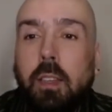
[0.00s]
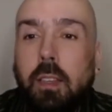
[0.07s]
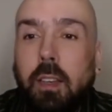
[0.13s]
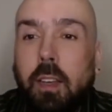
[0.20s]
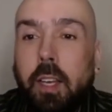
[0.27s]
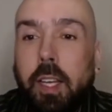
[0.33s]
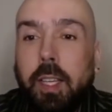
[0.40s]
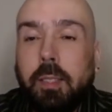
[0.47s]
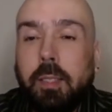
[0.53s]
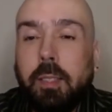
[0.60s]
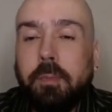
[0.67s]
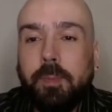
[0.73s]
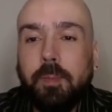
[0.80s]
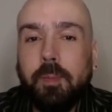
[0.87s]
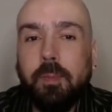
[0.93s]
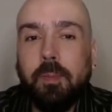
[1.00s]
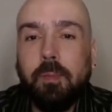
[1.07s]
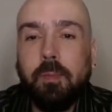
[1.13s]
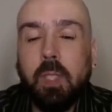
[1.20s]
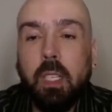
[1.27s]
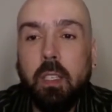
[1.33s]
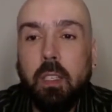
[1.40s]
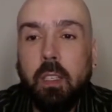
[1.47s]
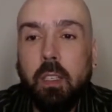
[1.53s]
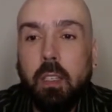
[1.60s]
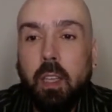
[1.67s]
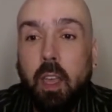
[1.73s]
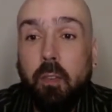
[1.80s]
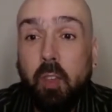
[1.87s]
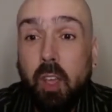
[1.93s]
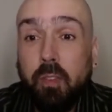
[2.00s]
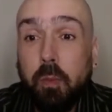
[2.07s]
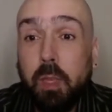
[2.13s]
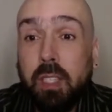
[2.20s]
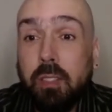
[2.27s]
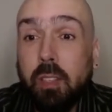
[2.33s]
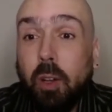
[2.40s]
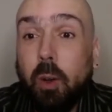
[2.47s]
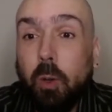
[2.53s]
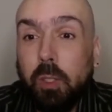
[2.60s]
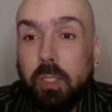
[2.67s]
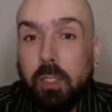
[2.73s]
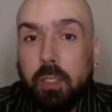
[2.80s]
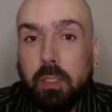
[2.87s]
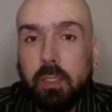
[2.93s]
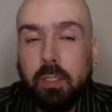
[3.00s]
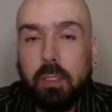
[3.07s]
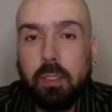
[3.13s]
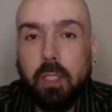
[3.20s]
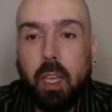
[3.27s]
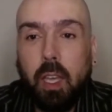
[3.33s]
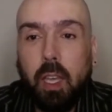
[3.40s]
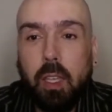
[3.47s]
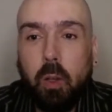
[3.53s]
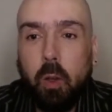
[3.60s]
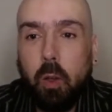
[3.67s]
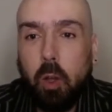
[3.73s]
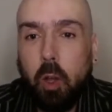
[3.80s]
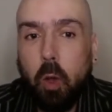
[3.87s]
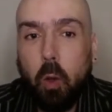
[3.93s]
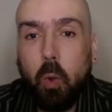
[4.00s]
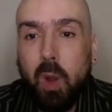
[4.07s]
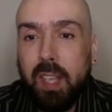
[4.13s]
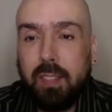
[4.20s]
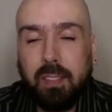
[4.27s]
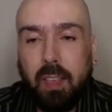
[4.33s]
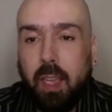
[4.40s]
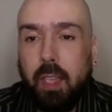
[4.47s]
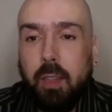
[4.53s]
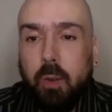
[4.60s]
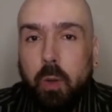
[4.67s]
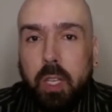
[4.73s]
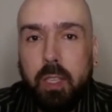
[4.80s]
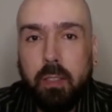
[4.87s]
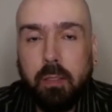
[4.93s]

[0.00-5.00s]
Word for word: Hi, have you ever been told that you're always angry?